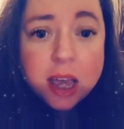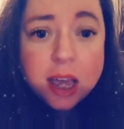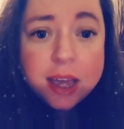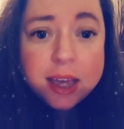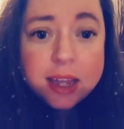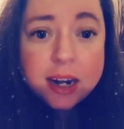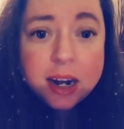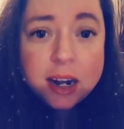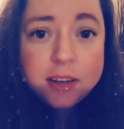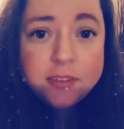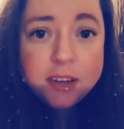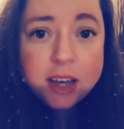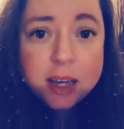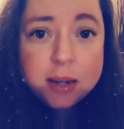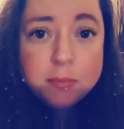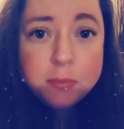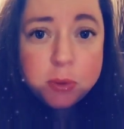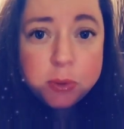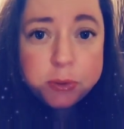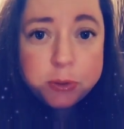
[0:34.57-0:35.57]
And I've
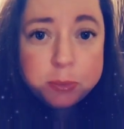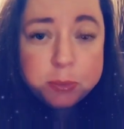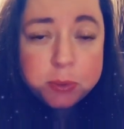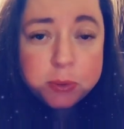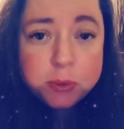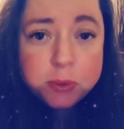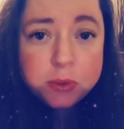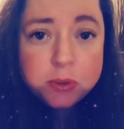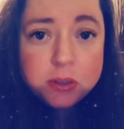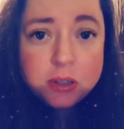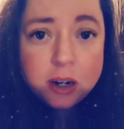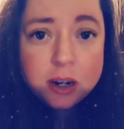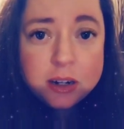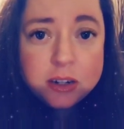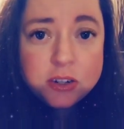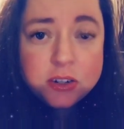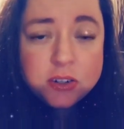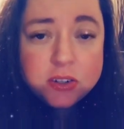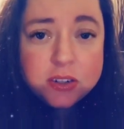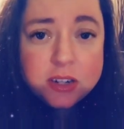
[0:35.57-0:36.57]
had multiple
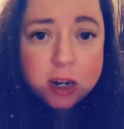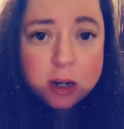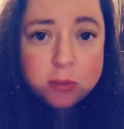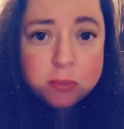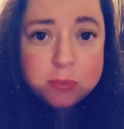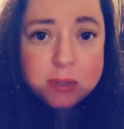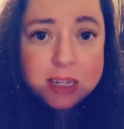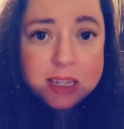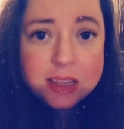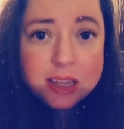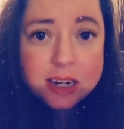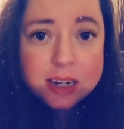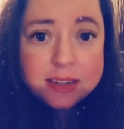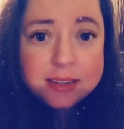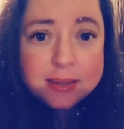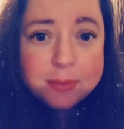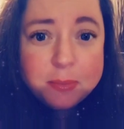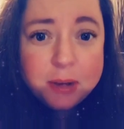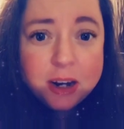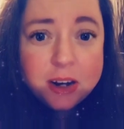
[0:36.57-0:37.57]
doctors tell me that
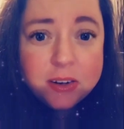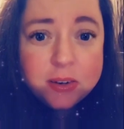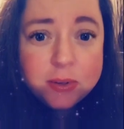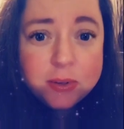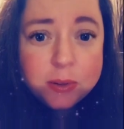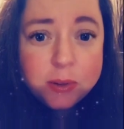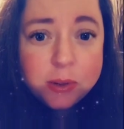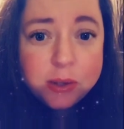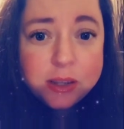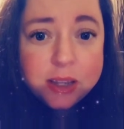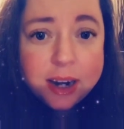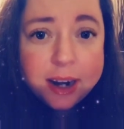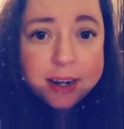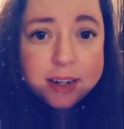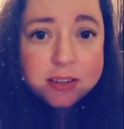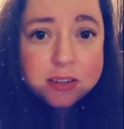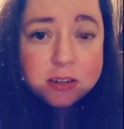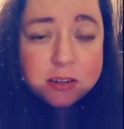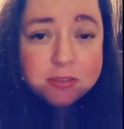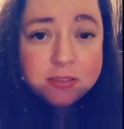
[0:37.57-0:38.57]
it's a miracle that I
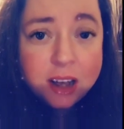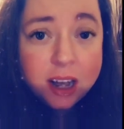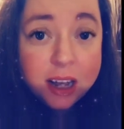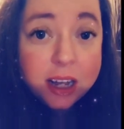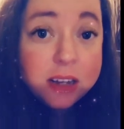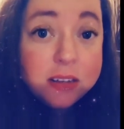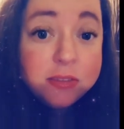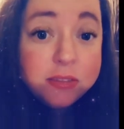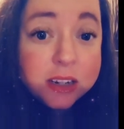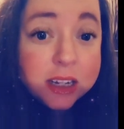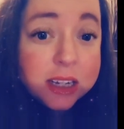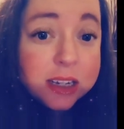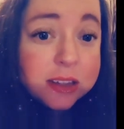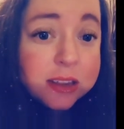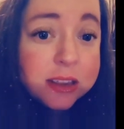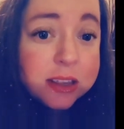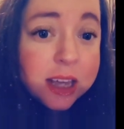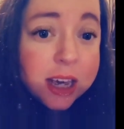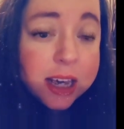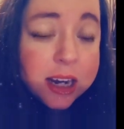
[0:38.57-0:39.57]
survived,
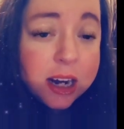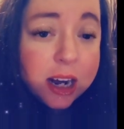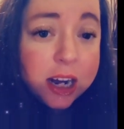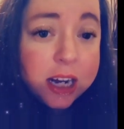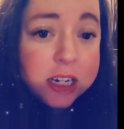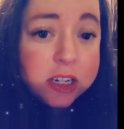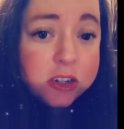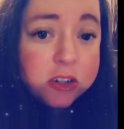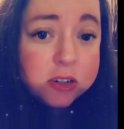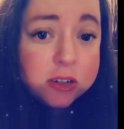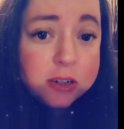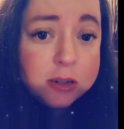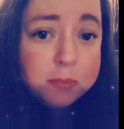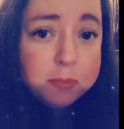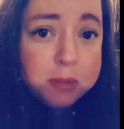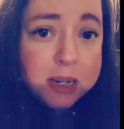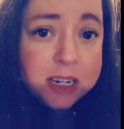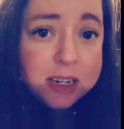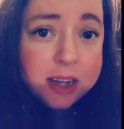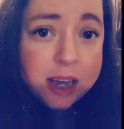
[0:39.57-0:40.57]
that I should
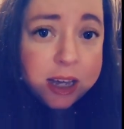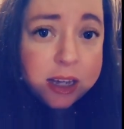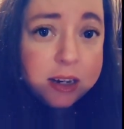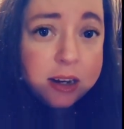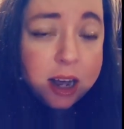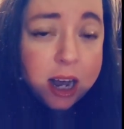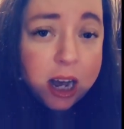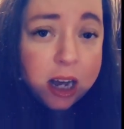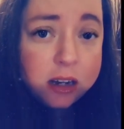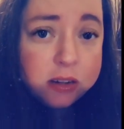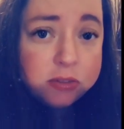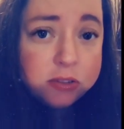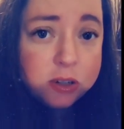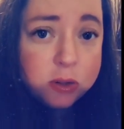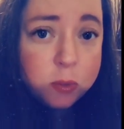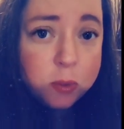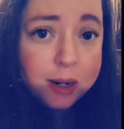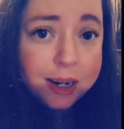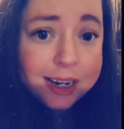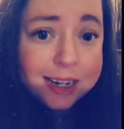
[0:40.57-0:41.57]
be dead
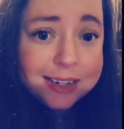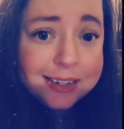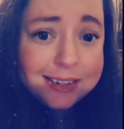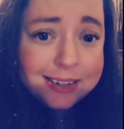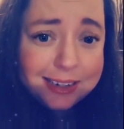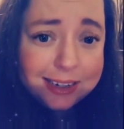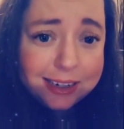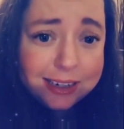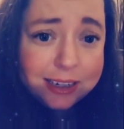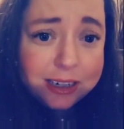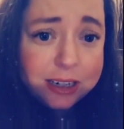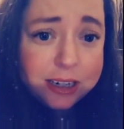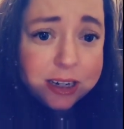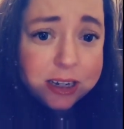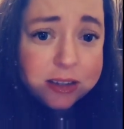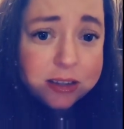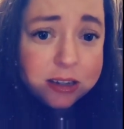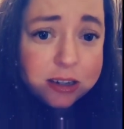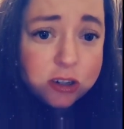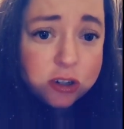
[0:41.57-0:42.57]
after what I did
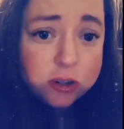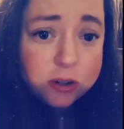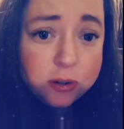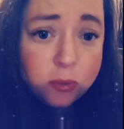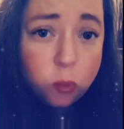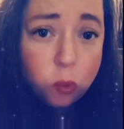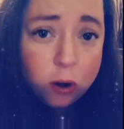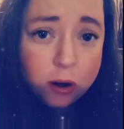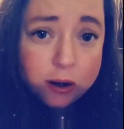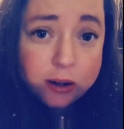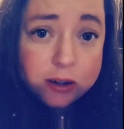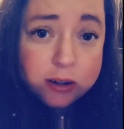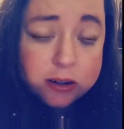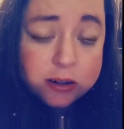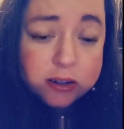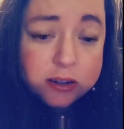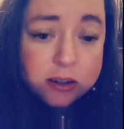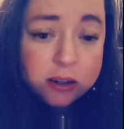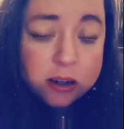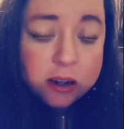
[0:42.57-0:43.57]
because it should have
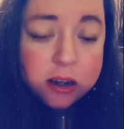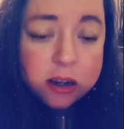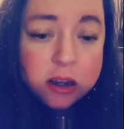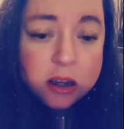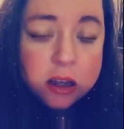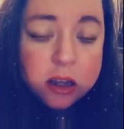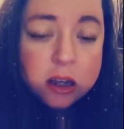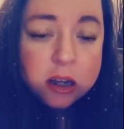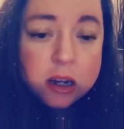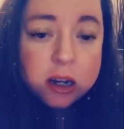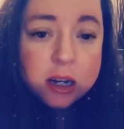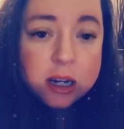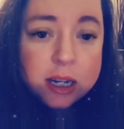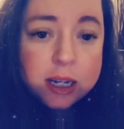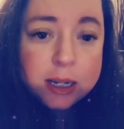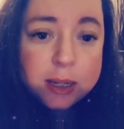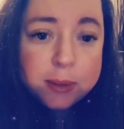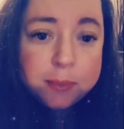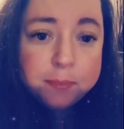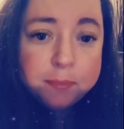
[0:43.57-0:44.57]
worked.
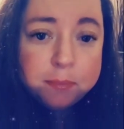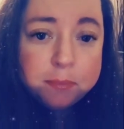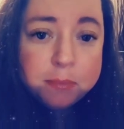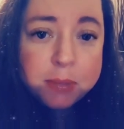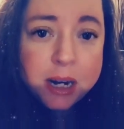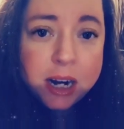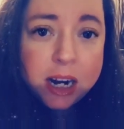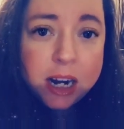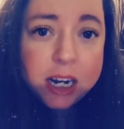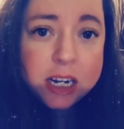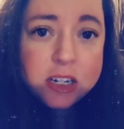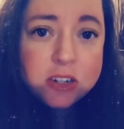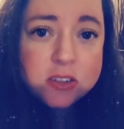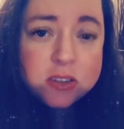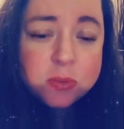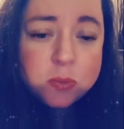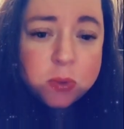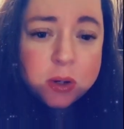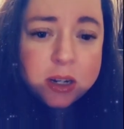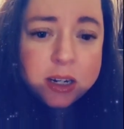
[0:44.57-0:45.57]
But I
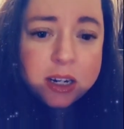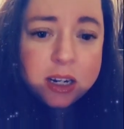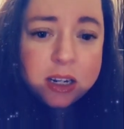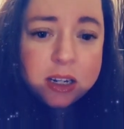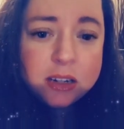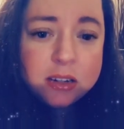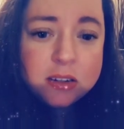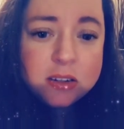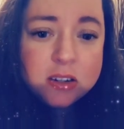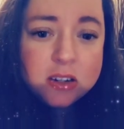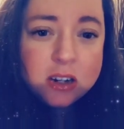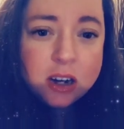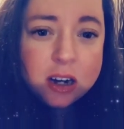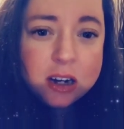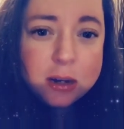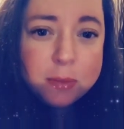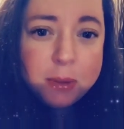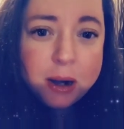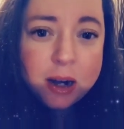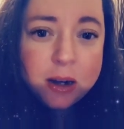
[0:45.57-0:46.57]
just wanted to
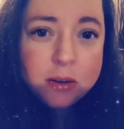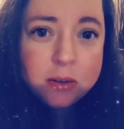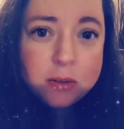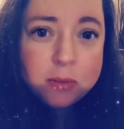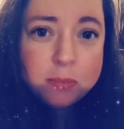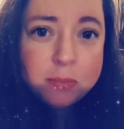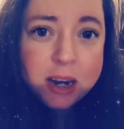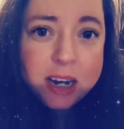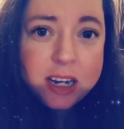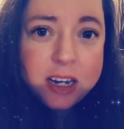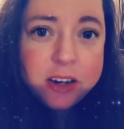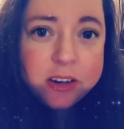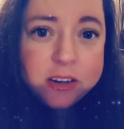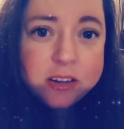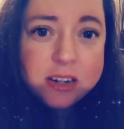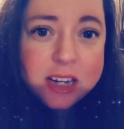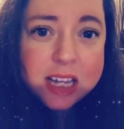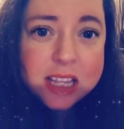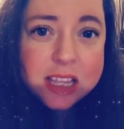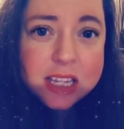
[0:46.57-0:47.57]
talk about my
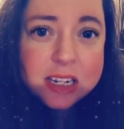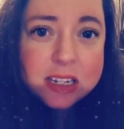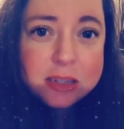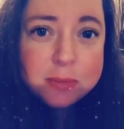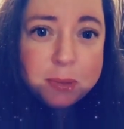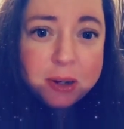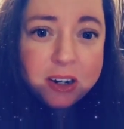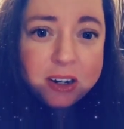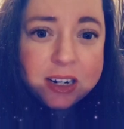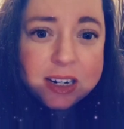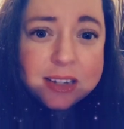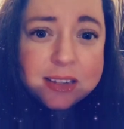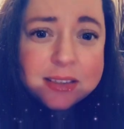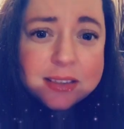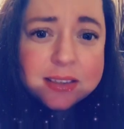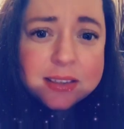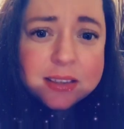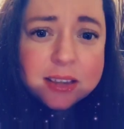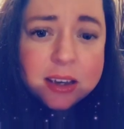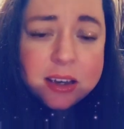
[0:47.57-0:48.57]
near-death
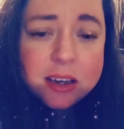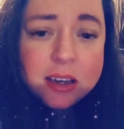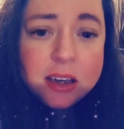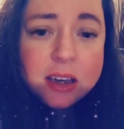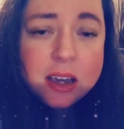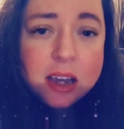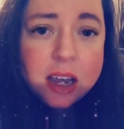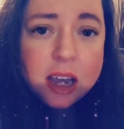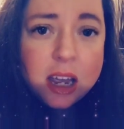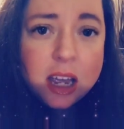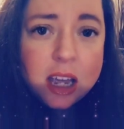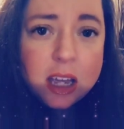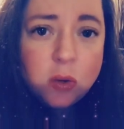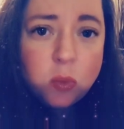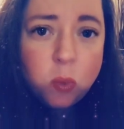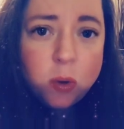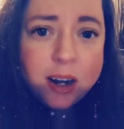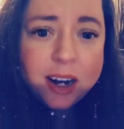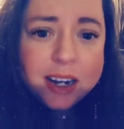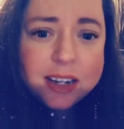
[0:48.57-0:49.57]
experience
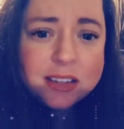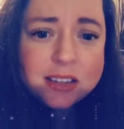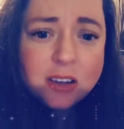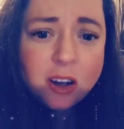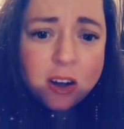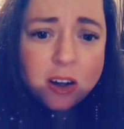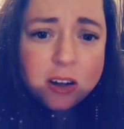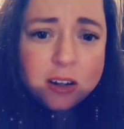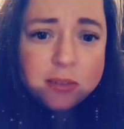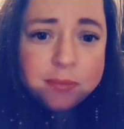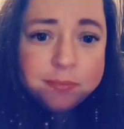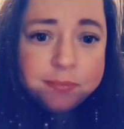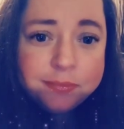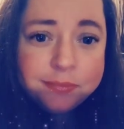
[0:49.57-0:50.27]
and what I saw.